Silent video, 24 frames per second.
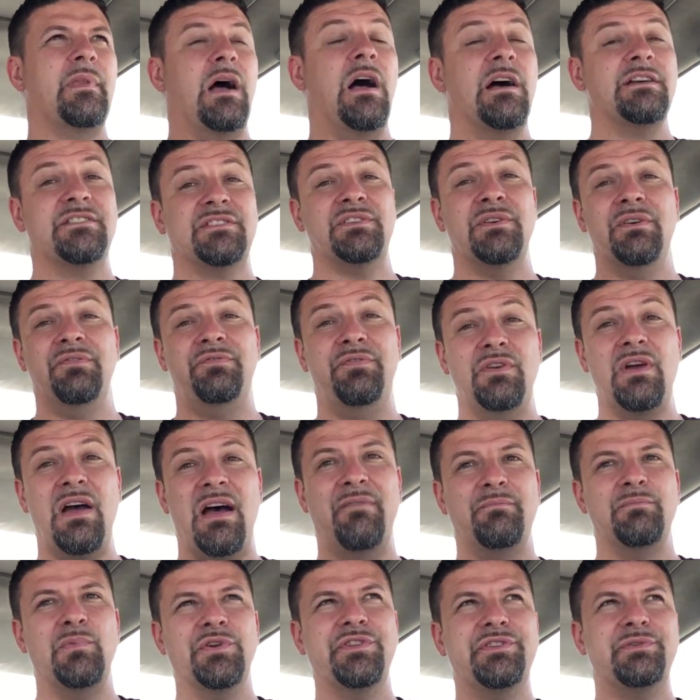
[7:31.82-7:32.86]
Also, if you
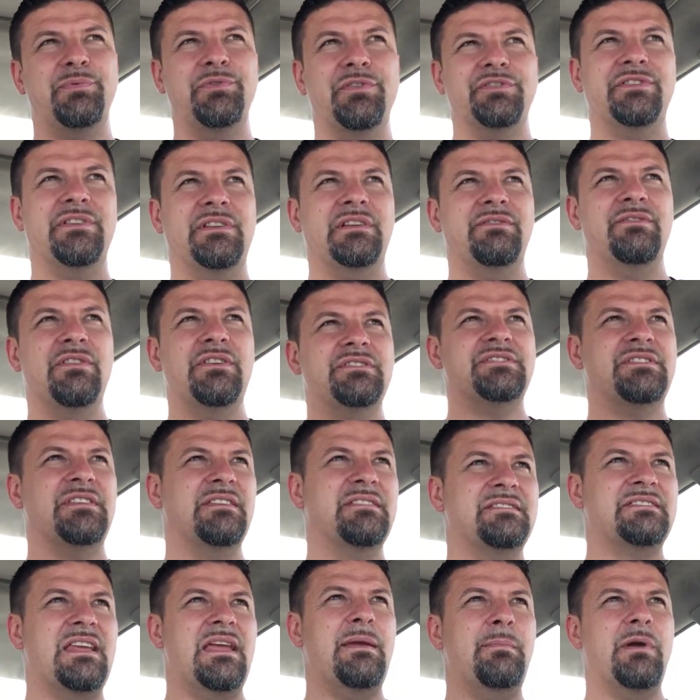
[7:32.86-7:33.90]
have multiple deliveries to
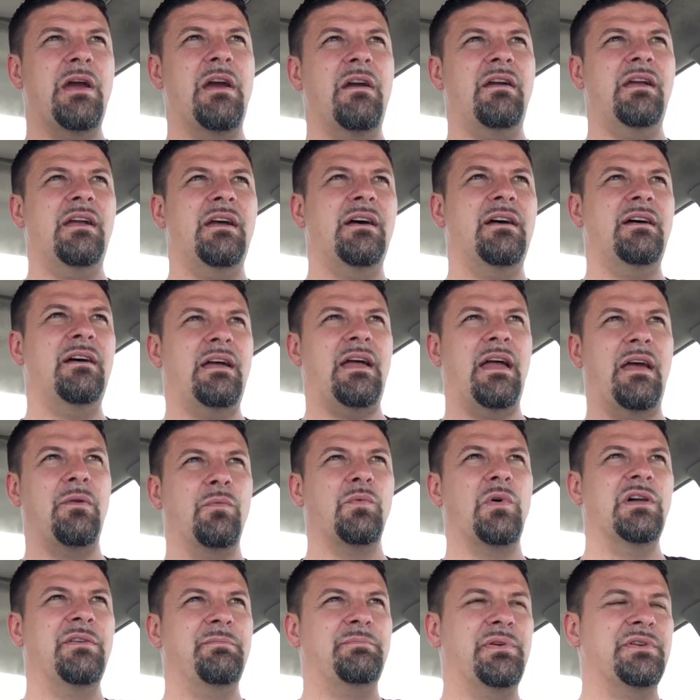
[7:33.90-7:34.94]
the same area
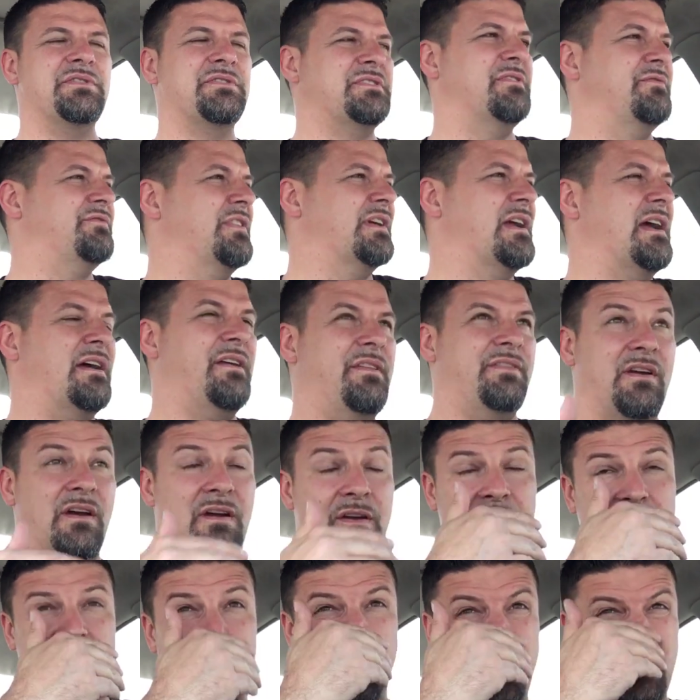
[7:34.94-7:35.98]
and one person forgot,
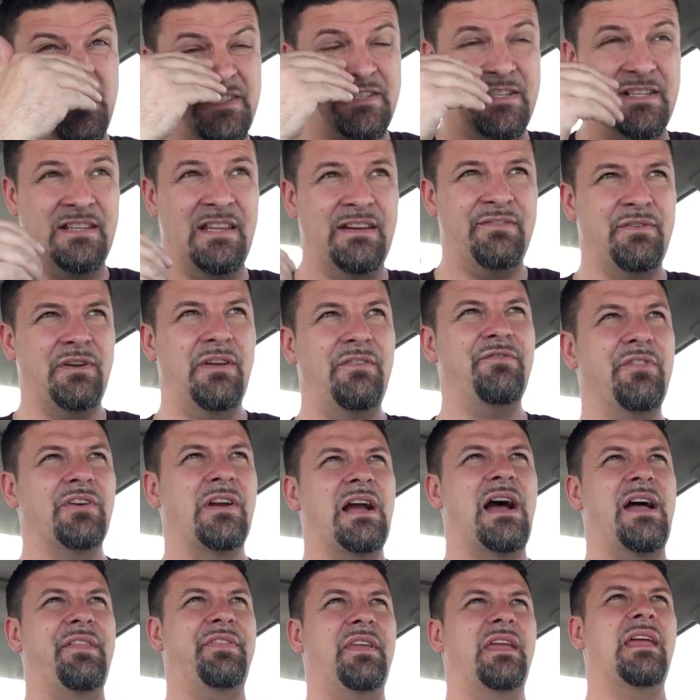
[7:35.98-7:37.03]
or the first delivery
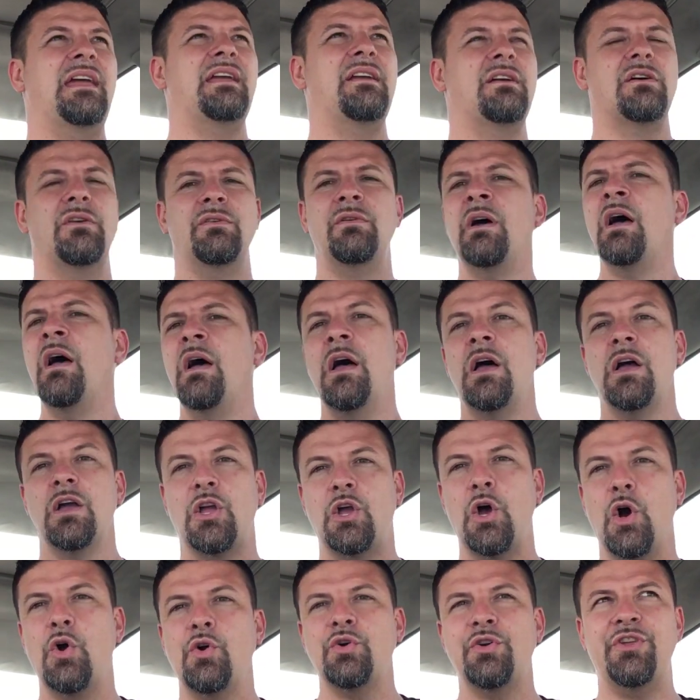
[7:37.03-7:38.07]
forgot the gate code,
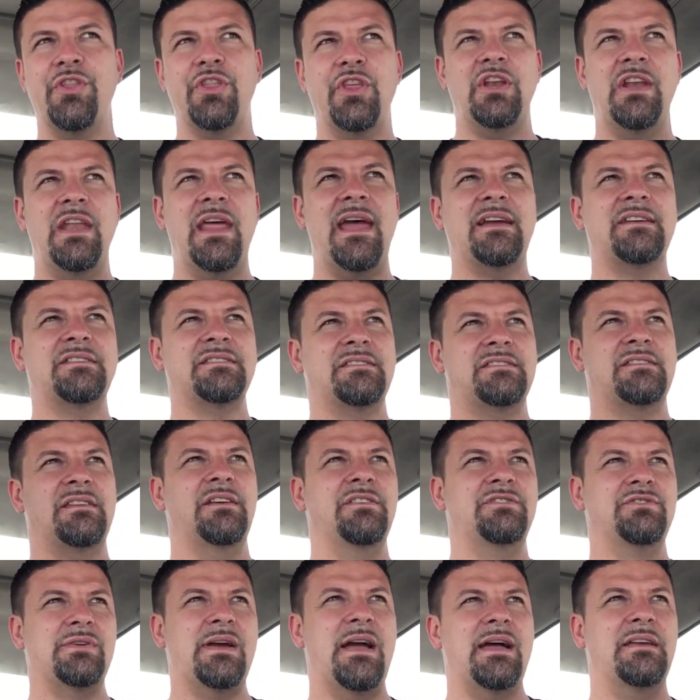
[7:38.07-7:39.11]
go to the next
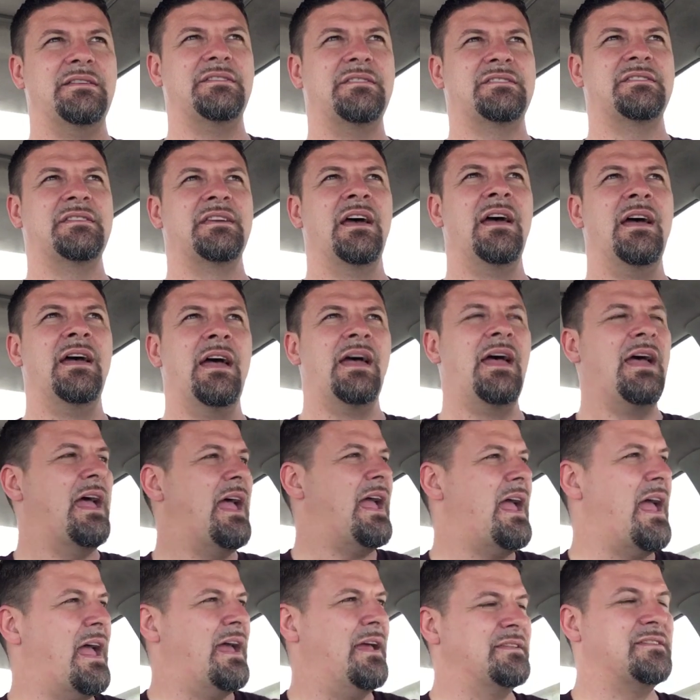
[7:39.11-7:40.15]
address
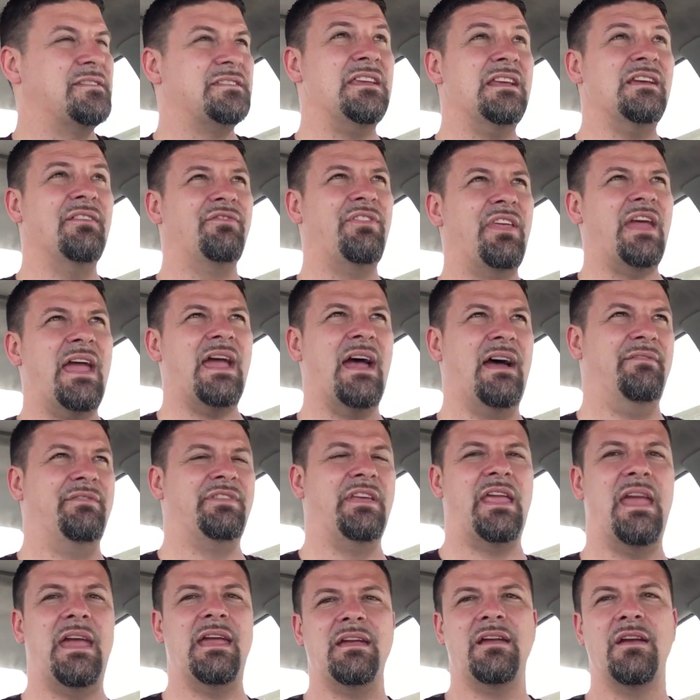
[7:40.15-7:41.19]
and see if they have
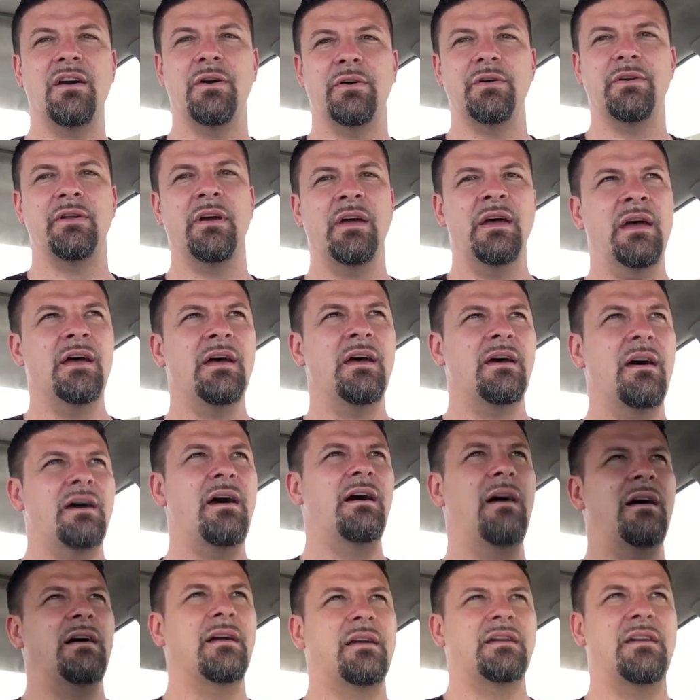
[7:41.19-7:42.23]
the gate code,
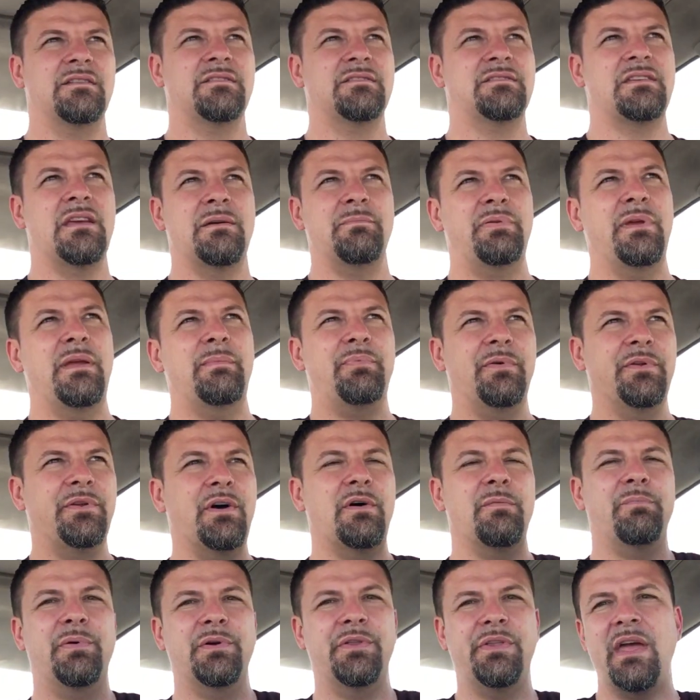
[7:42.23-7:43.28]
because some people
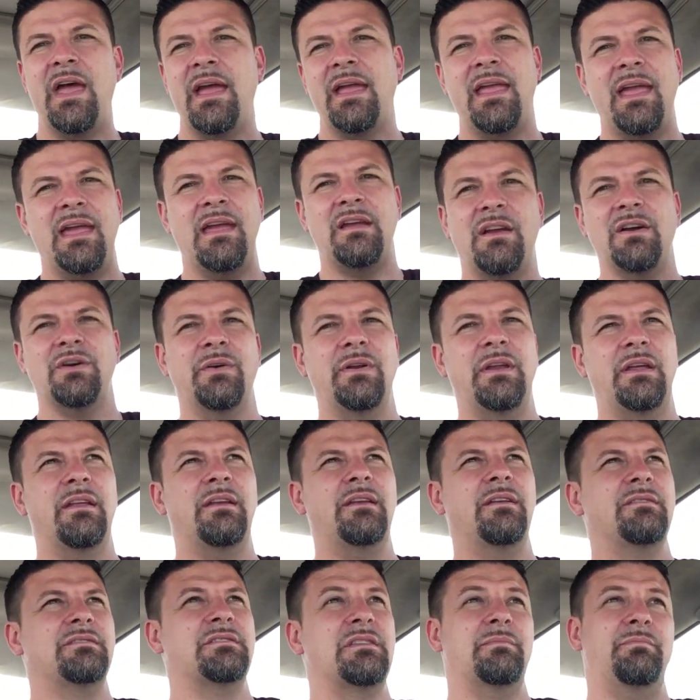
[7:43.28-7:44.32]
don't put that gate code
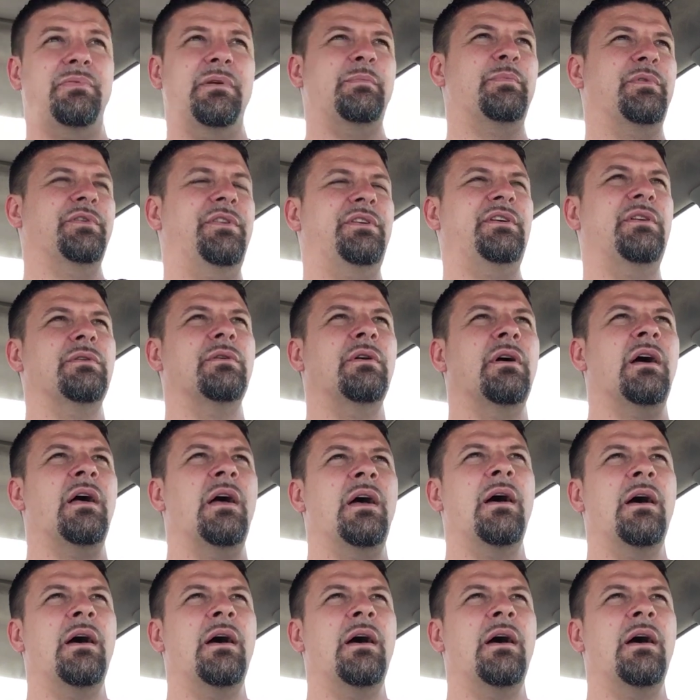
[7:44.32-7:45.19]
in and some people do.